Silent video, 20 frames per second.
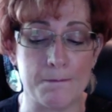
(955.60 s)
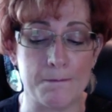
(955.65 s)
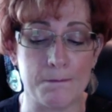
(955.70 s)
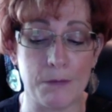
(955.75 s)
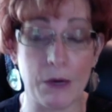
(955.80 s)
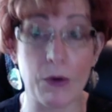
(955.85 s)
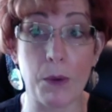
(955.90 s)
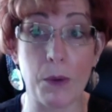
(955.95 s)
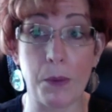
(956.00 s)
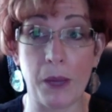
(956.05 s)

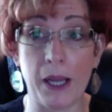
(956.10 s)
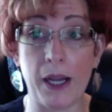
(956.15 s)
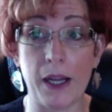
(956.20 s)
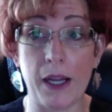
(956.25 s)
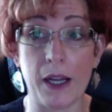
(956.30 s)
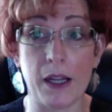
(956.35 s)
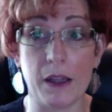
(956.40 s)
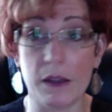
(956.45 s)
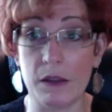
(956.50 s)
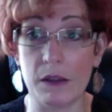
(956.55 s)
we were
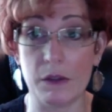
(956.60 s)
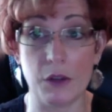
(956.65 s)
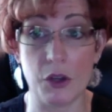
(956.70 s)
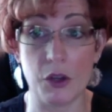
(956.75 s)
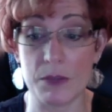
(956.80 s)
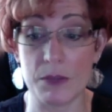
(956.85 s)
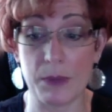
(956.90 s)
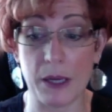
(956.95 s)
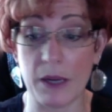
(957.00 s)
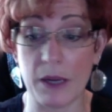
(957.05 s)
planning on
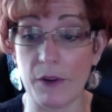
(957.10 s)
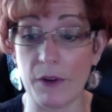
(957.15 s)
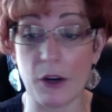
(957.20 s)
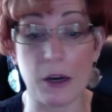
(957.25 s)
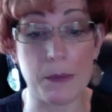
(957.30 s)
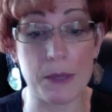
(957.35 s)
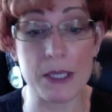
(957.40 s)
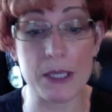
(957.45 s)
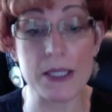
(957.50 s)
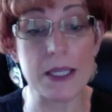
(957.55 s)
those being
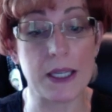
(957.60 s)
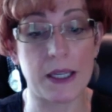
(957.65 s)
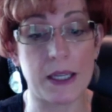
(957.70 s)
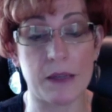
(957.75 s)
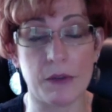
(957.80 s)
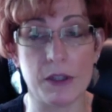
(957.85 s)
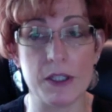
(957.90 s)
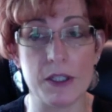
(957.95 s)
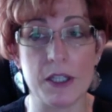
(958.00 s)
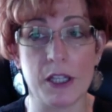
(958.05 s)
very busy
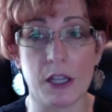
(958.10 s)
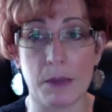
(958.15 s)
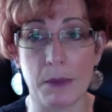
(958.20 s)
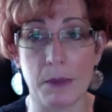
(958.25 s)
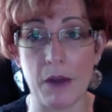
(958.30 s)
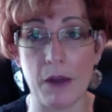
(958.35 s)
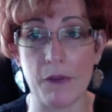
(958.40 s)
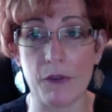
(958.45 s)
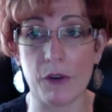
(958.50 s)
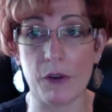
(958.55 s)
and renting them
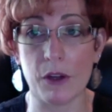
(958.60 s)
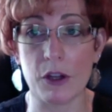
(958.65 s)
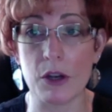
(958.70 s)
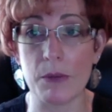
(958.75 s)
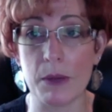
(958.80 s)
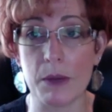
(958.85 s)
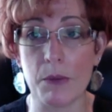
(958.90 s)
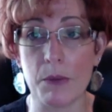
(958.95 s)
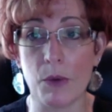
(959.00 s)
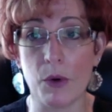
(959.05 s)
out for a
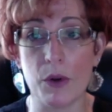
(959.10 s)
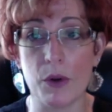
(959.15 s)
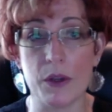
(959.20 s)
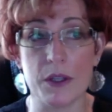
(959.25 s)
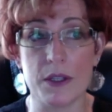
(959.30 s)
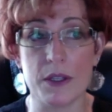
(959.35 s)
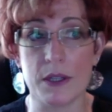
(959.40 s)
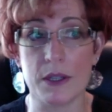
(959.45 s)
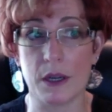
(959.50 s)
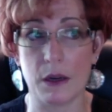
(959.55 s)
little bit more
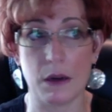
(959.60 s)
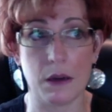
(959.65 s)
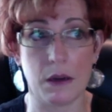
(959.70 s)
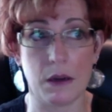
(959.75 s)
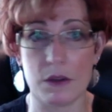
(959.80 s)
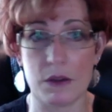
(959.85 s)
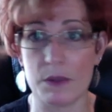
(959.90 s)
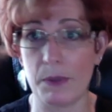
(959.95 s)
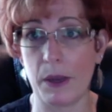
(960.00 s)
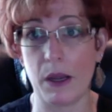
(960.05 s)
this year. And
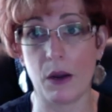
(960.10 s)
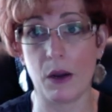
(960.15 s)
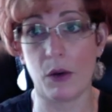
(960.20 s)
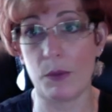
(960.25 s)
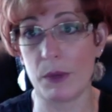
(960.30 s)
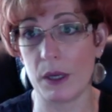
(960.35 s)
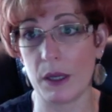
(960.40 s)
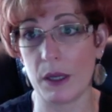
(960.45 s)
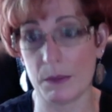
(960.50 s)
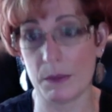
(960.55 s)
there's been
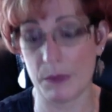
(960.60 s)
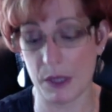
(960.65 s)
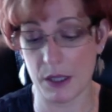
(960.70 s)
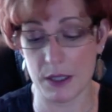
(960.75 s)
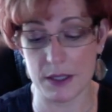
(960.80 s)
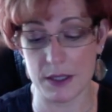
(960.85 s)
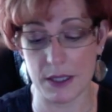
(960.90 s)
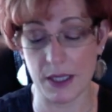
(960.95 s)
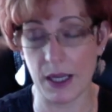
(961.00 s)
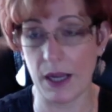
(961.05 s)
nobody
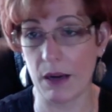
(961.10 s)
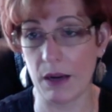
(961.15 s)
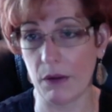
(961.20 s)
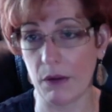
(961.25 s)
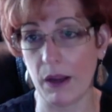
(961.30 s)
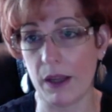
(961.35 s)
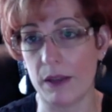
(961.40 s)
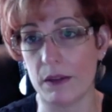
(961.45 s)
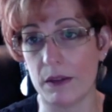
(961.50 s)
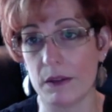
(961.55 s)
because I can't
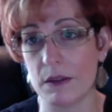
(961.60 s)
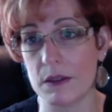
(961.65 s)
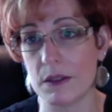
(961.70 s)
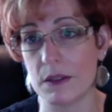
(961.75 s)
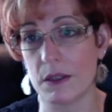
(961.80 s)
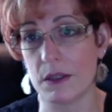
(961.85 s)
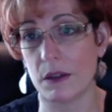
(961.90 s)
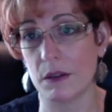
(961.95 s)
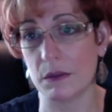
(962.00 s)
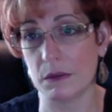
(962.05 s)
rent.
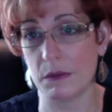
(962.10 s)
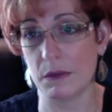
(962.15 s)
So